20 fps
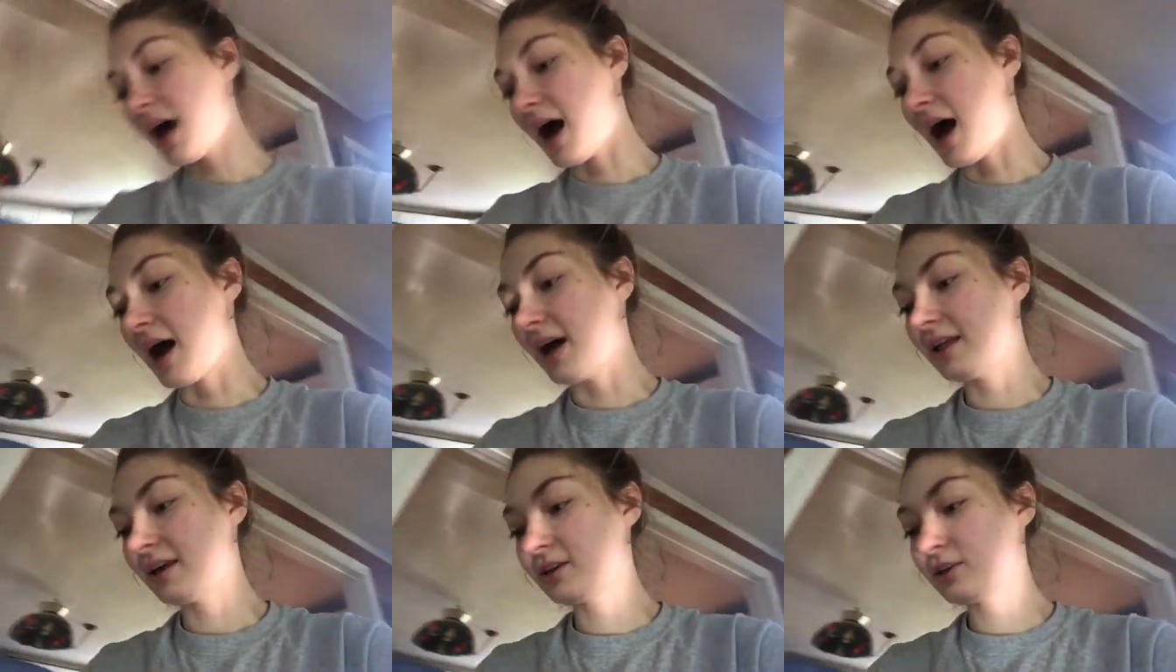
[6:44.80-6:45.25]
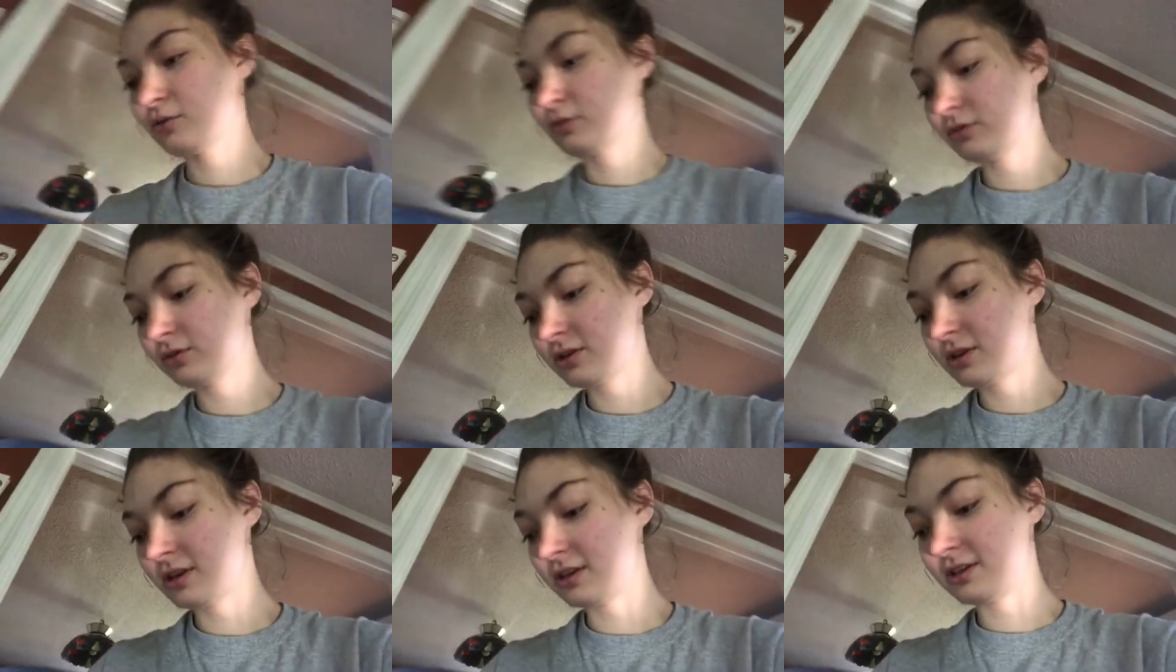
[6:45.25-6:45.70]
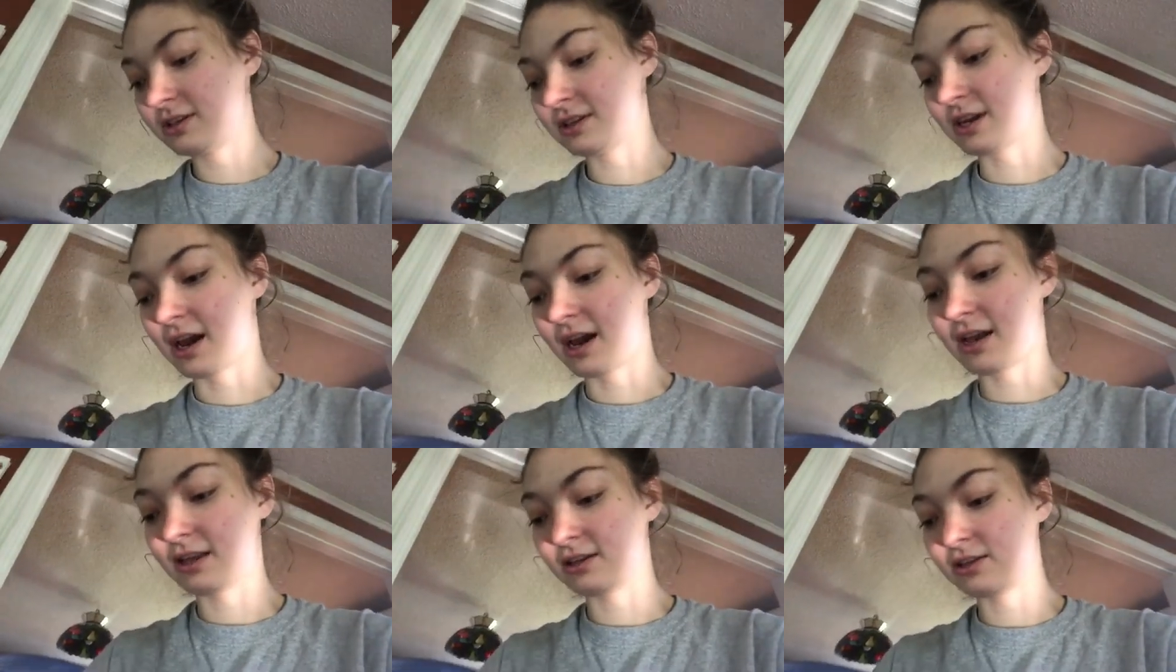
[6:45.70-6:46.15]
I like the ones with the
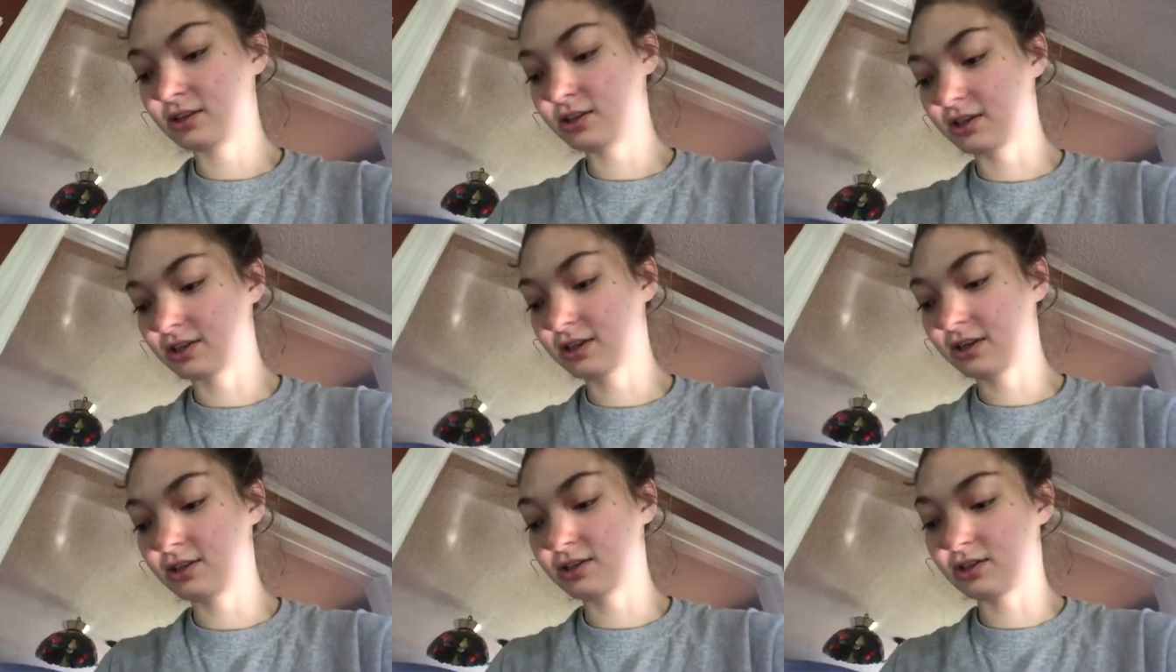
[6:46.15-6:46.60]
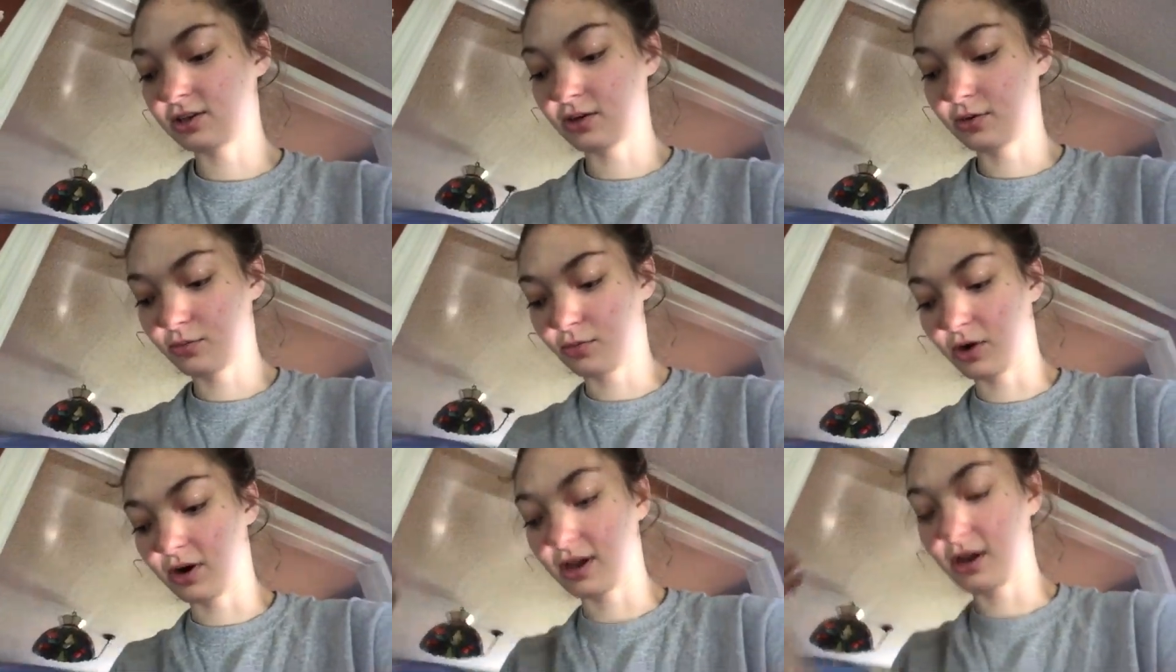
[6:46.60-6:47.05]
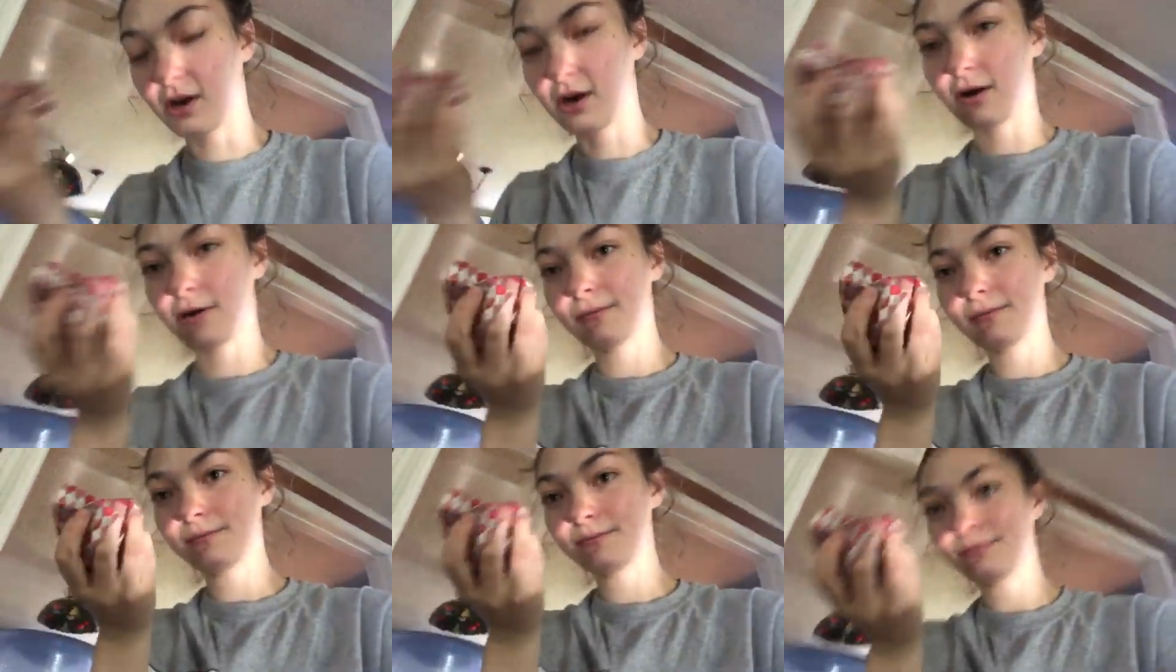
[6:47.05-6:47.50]
designs just because they're
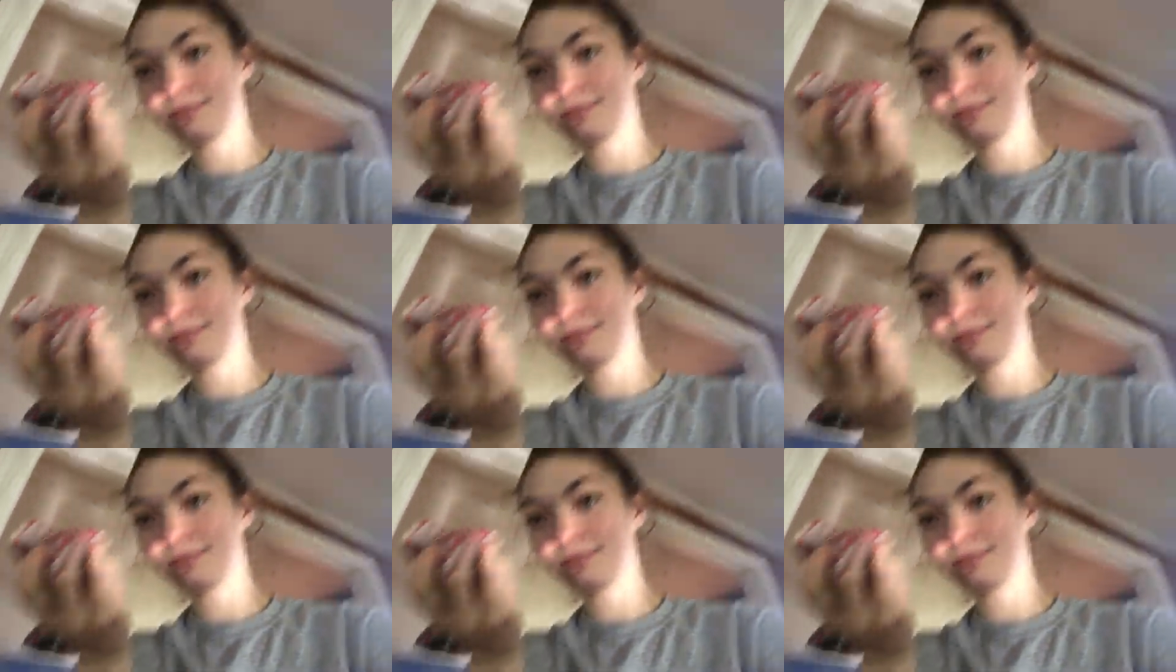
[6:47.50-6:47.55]
prettier.